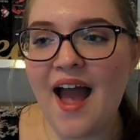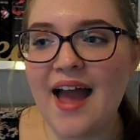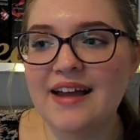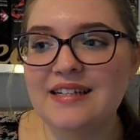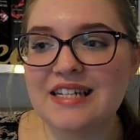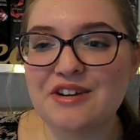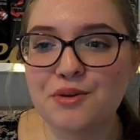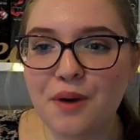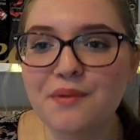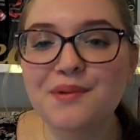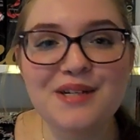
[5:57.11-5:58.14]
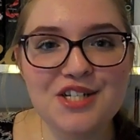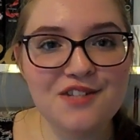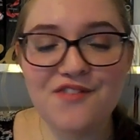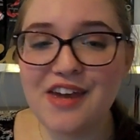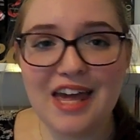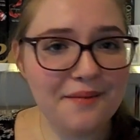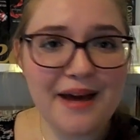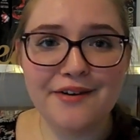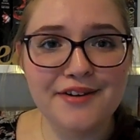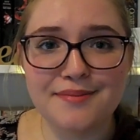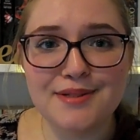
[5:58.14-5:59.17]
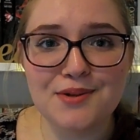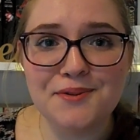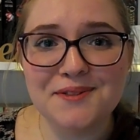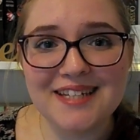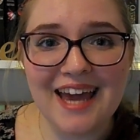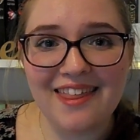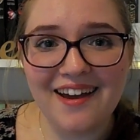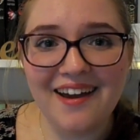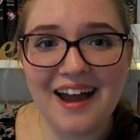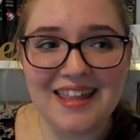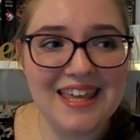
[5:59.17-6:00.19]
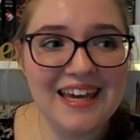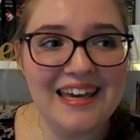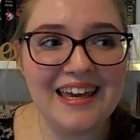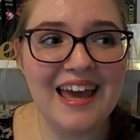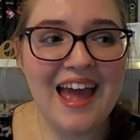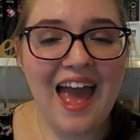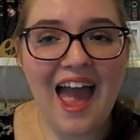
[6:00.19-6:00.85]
and he would probably just forget about Christmas altogether, I think,